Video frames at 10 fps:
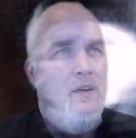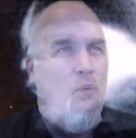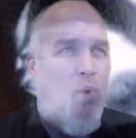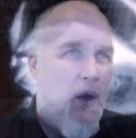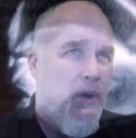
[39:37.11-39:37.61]

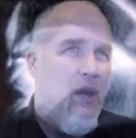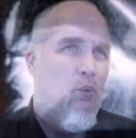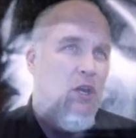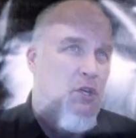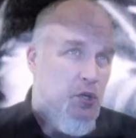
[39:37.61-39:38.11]
Why would a
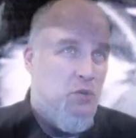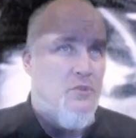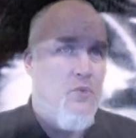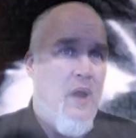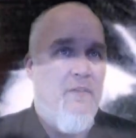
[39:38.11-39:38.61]

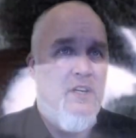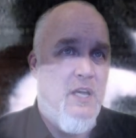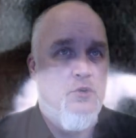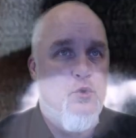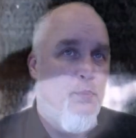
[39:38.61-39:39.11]
reduced
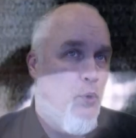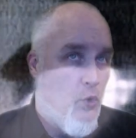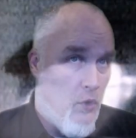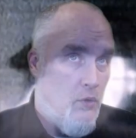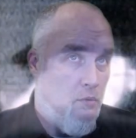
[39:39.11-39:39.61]
gravitational
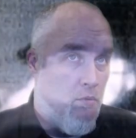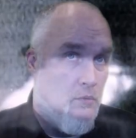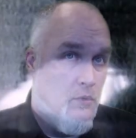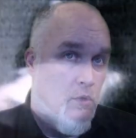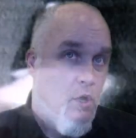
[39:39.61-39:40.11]
pull
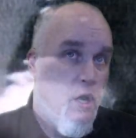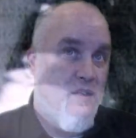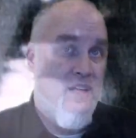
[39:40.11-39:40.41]
cause